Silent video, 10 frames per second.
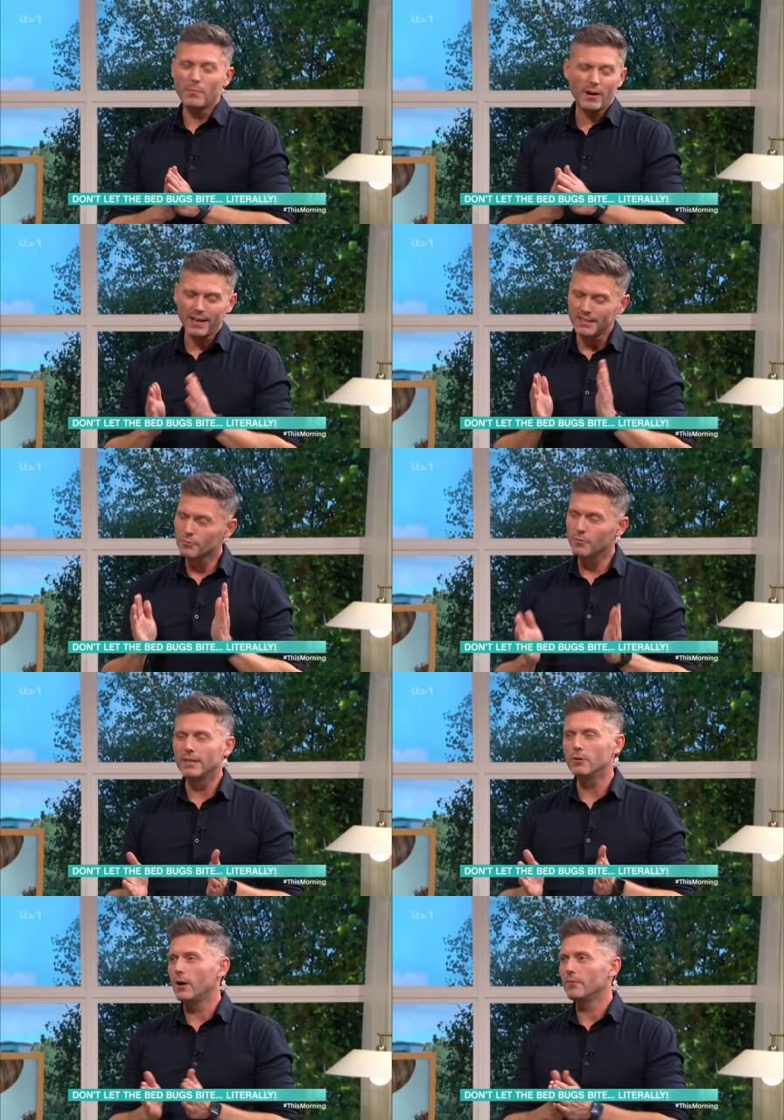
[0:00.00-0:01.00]
but it's
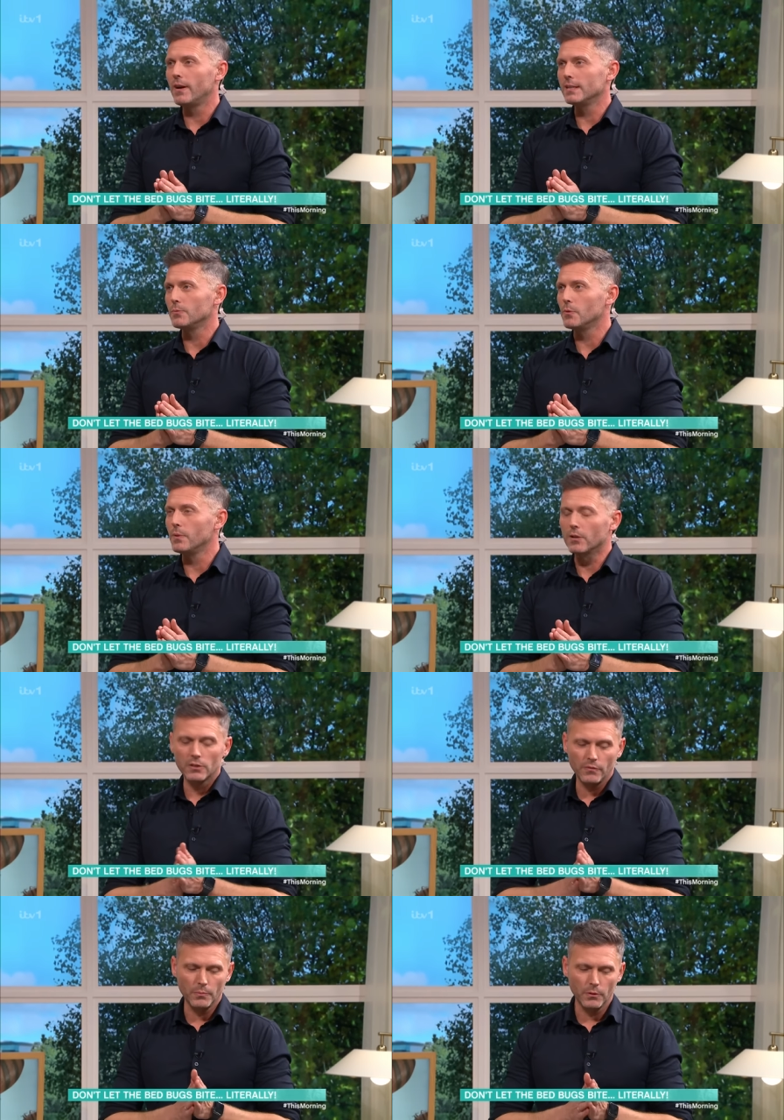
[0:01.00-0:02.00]
really not advisable, because
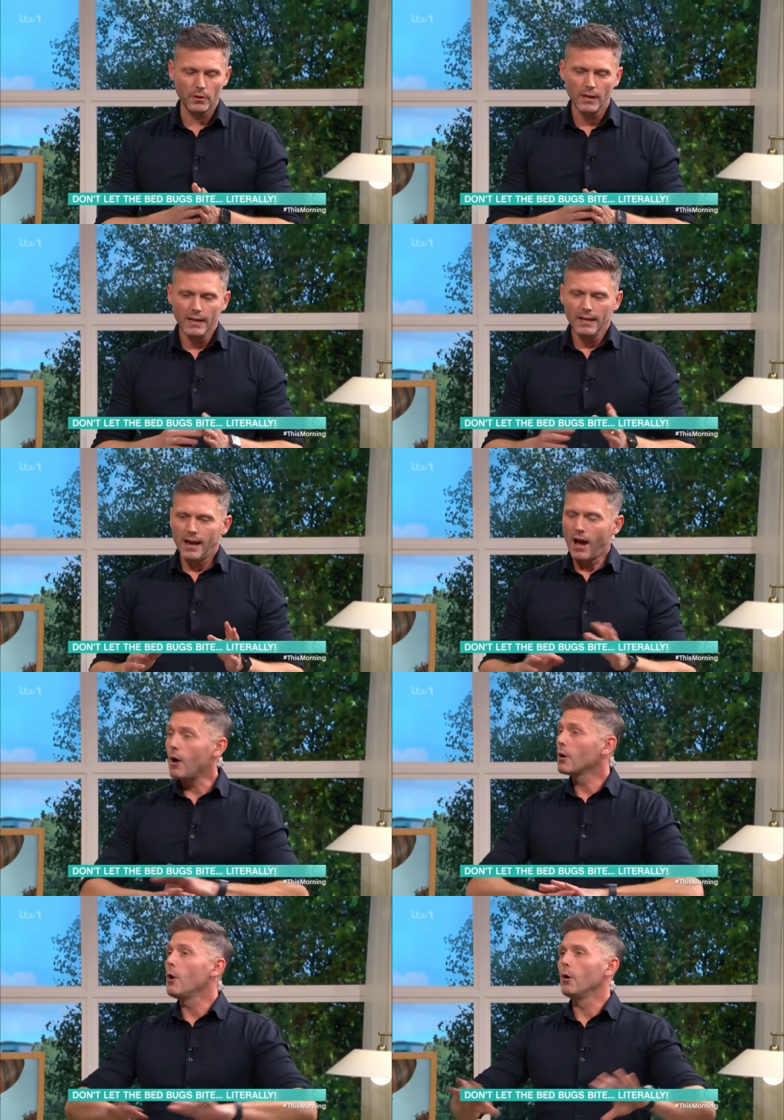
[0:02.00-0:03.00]
if you put
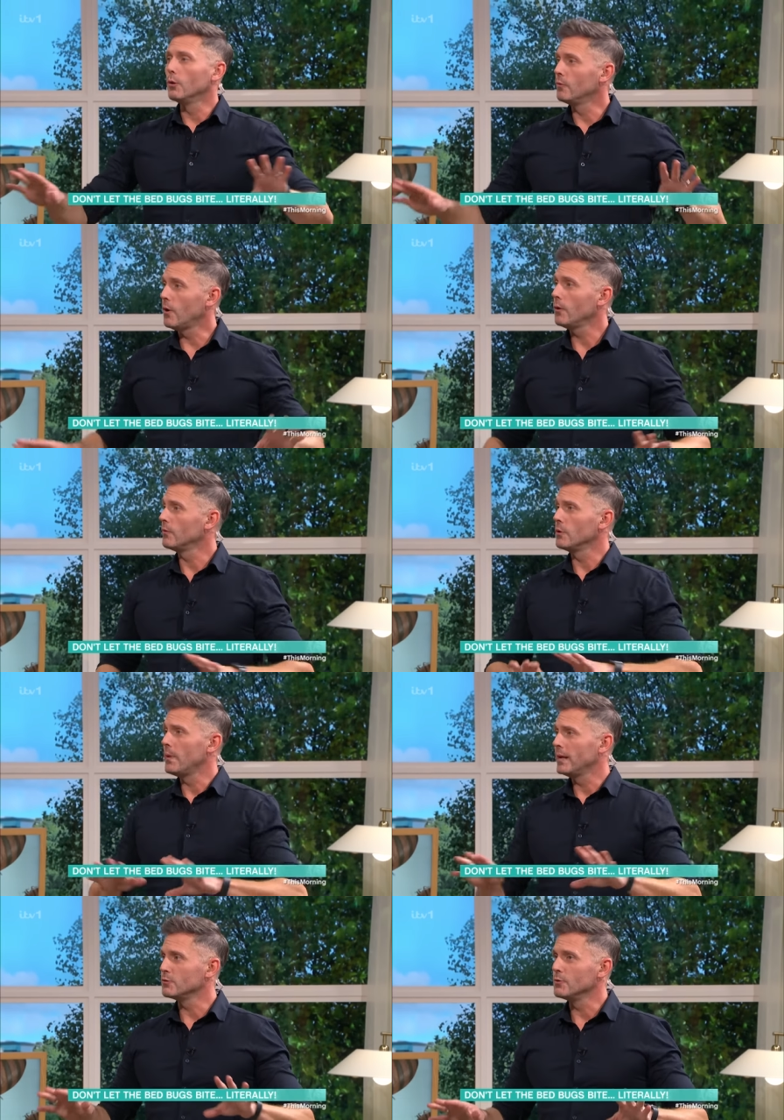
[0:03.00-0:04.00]
alcohol all over your
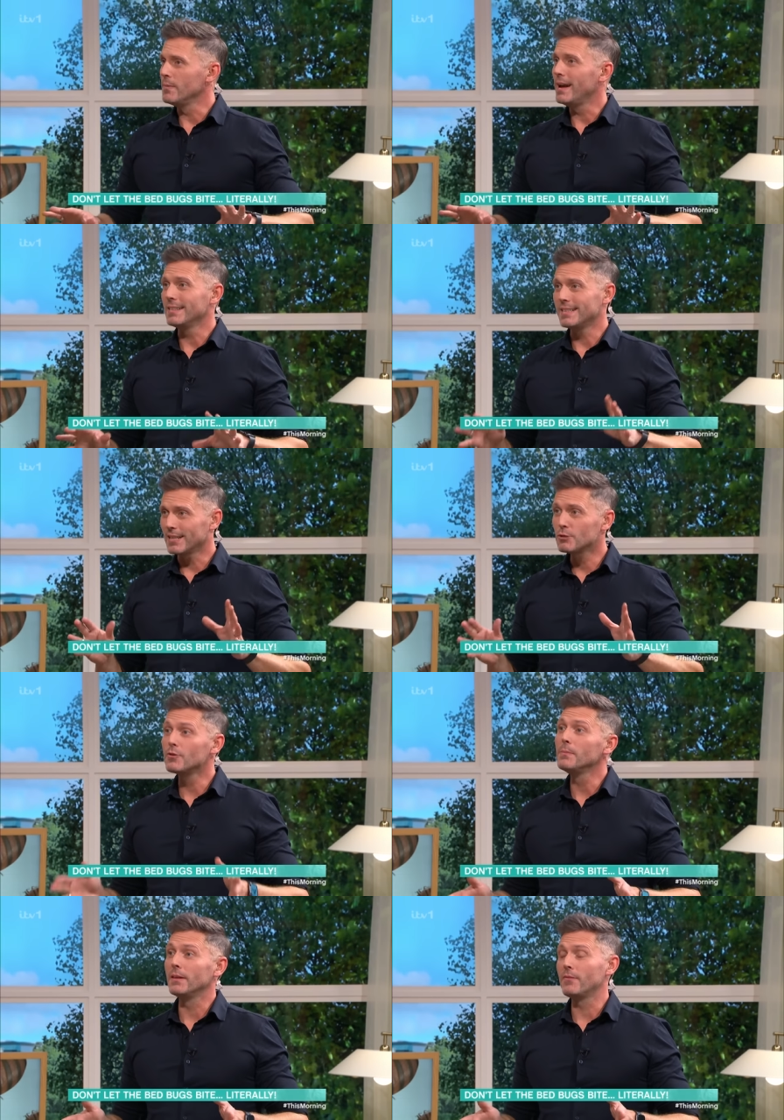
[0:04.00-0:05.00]
bedroom, it's
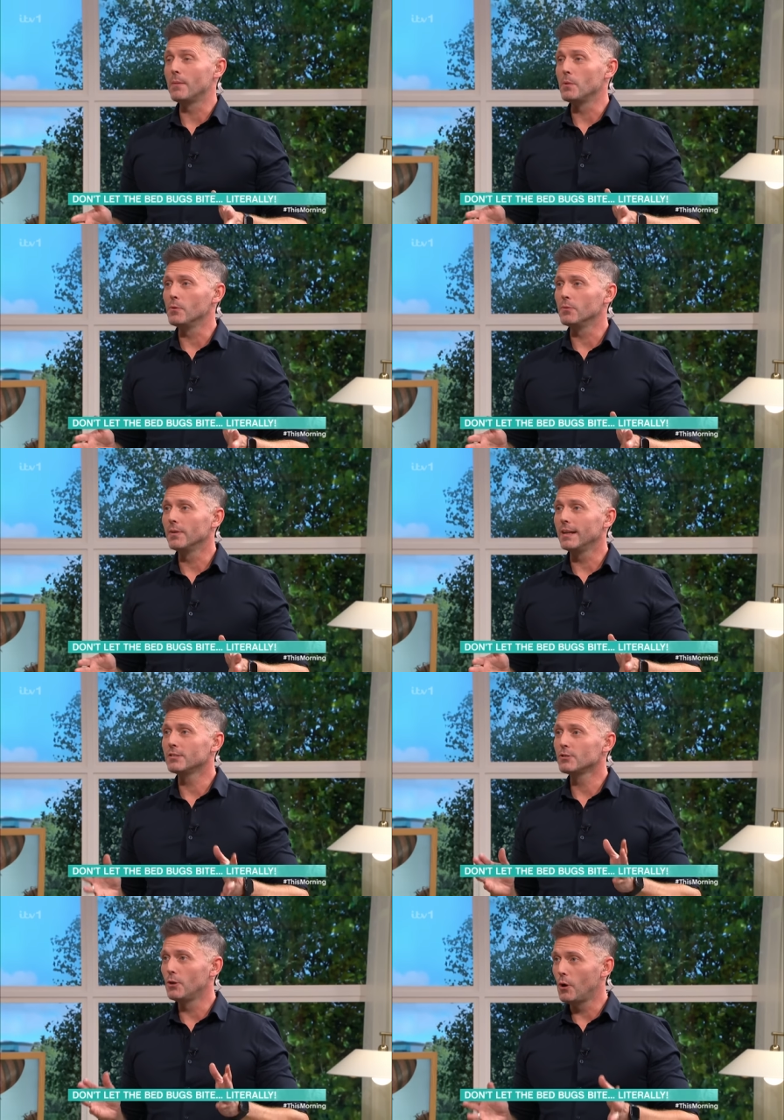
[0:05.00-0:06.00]
extremely flammable.
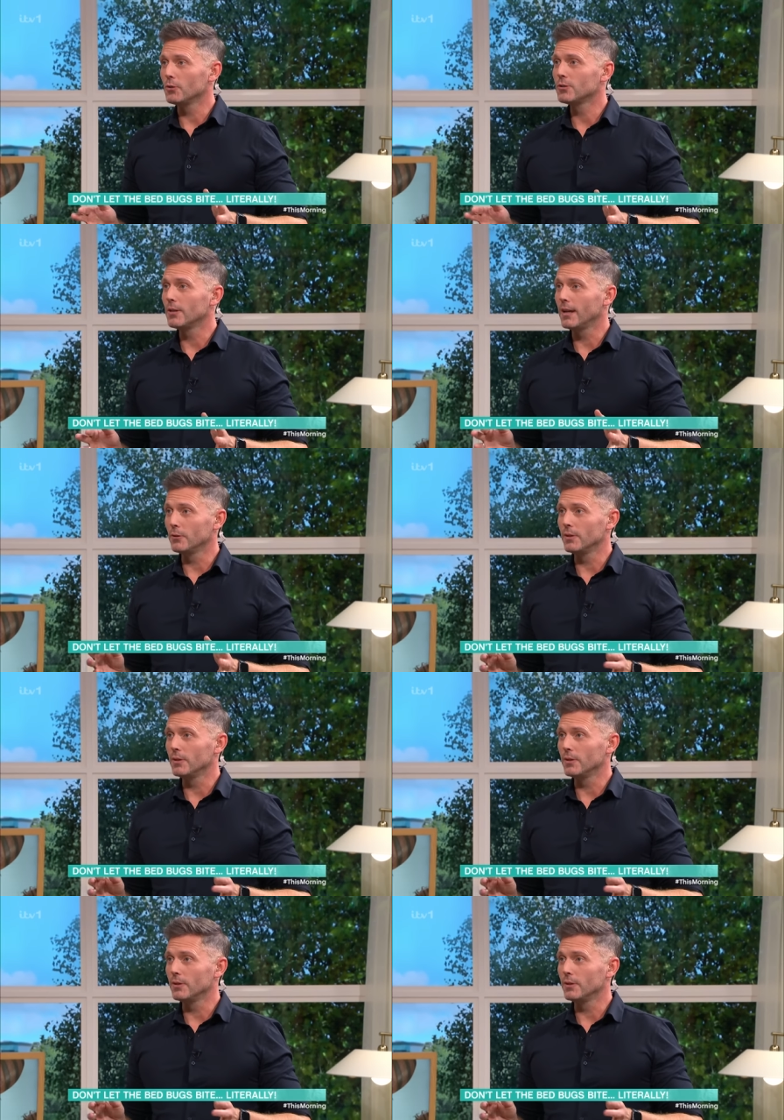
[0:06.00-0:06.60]
It's not a good